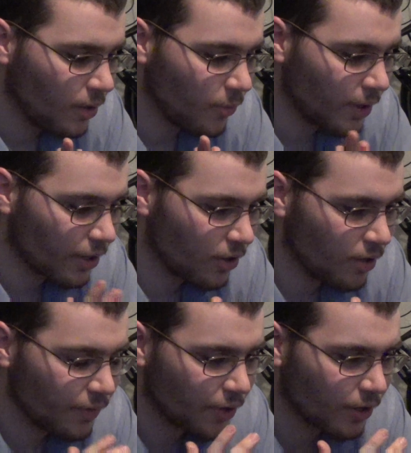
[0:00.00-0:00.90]
where
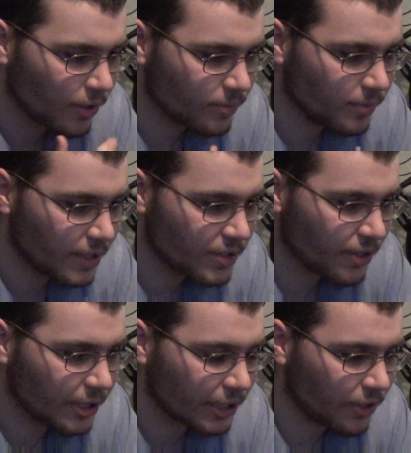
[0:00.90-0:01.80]
all of our
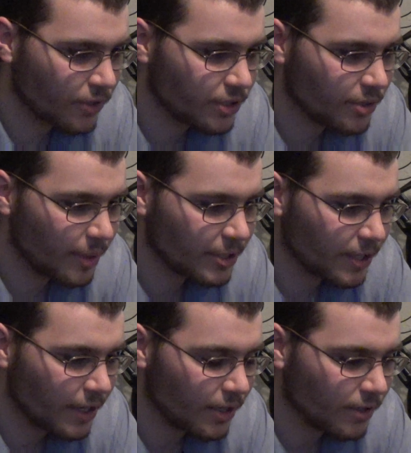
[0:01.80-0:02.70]
necessary technology to
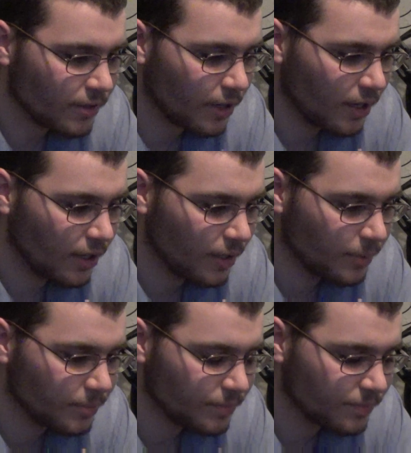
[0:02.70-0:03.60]
maintain,
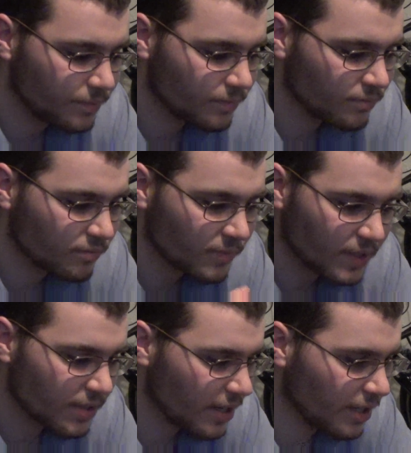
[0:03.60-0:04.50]

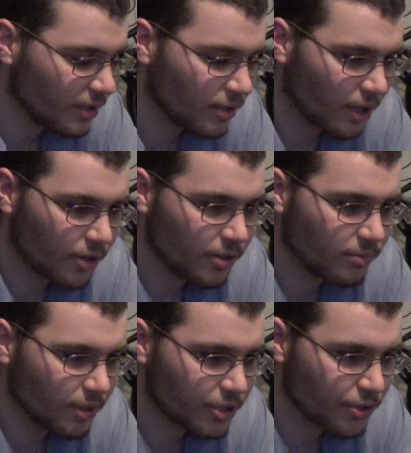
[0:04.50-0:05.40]
let's say, a
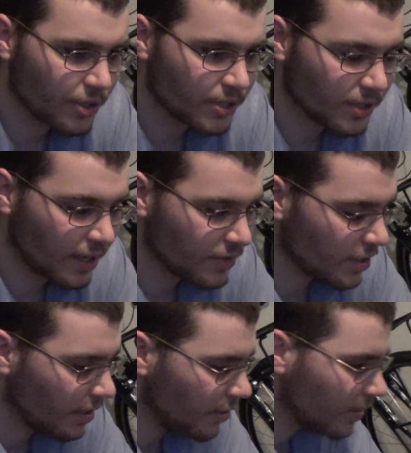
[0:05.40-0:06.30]
good luxurious
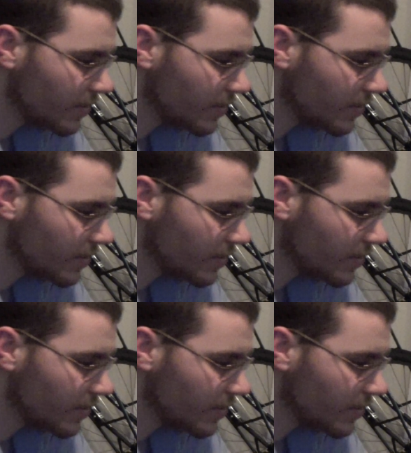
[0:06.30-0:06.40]
lifestyle, let's